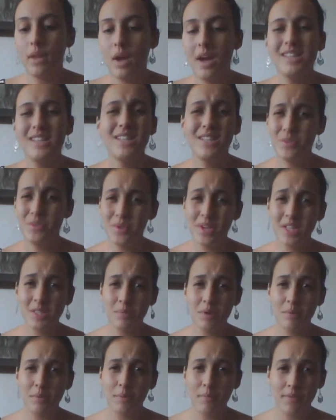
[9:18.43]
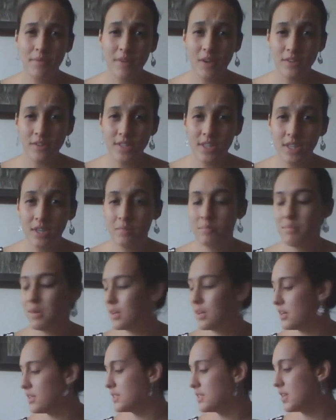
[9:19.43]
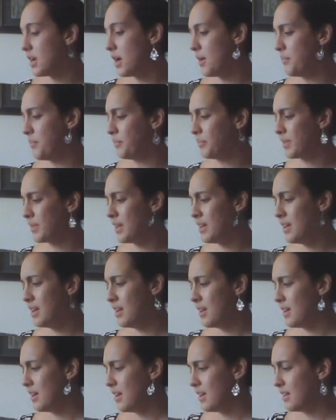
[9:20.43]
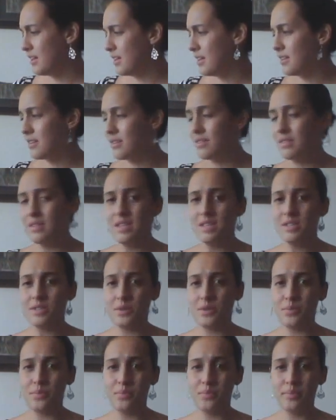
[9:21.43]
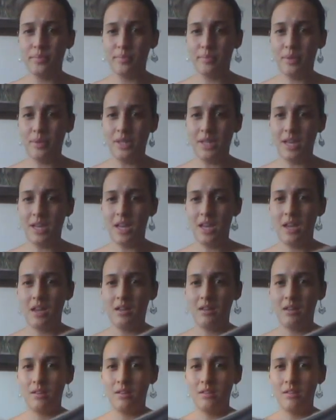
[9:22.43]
I didn't do an experiment with felting because these are plenty